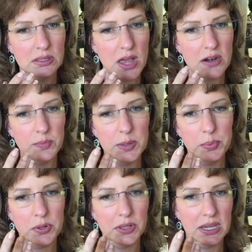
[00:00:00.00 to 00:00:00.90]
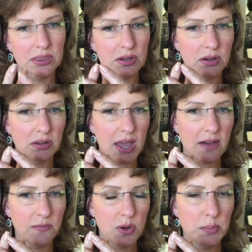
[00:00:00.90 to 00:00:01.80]
A lot of people, like, they'll
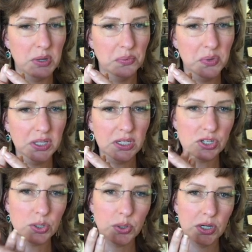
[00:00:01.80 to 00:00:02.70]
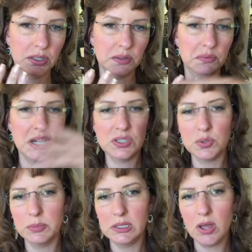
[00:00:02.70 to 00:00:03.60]
have one be really short and the rest
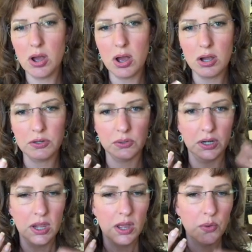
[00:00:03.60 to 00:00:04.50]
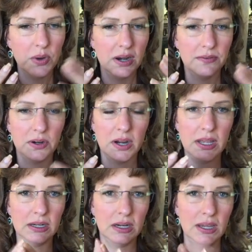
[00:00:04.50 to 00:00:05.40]
will be long or whatever.
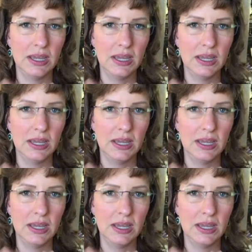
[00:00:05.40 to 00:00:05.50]
And